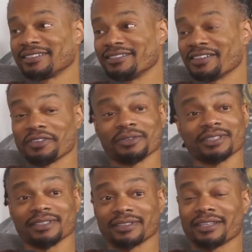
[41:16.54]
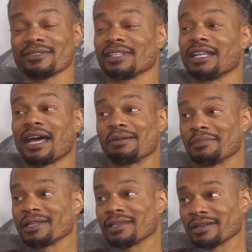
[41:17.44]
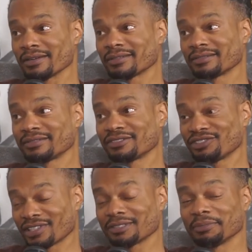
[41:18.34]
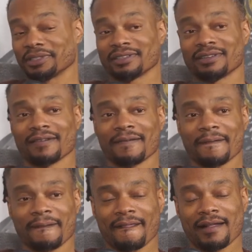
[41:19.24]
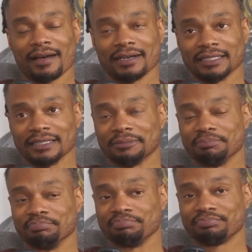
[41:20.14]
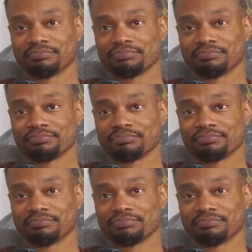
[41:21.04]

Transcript: off. there was a there was a lot of money in there. Trust me. Um